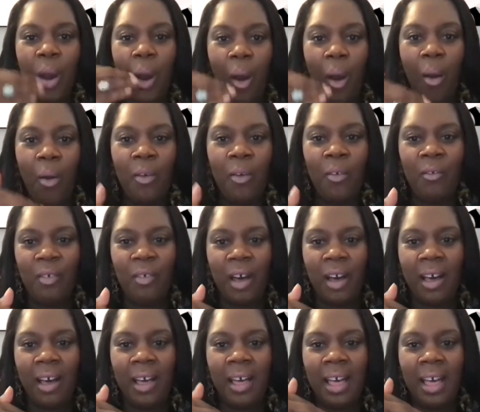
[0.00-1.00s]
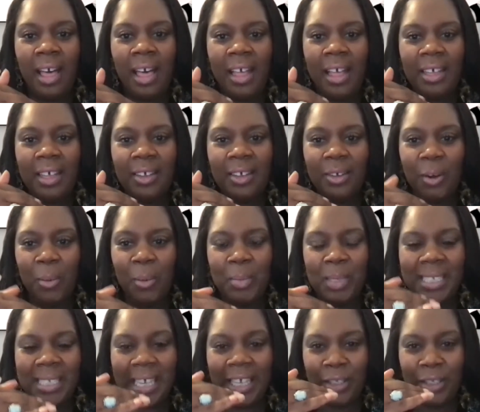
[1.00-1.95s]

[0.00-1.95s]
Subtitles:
overcompensate,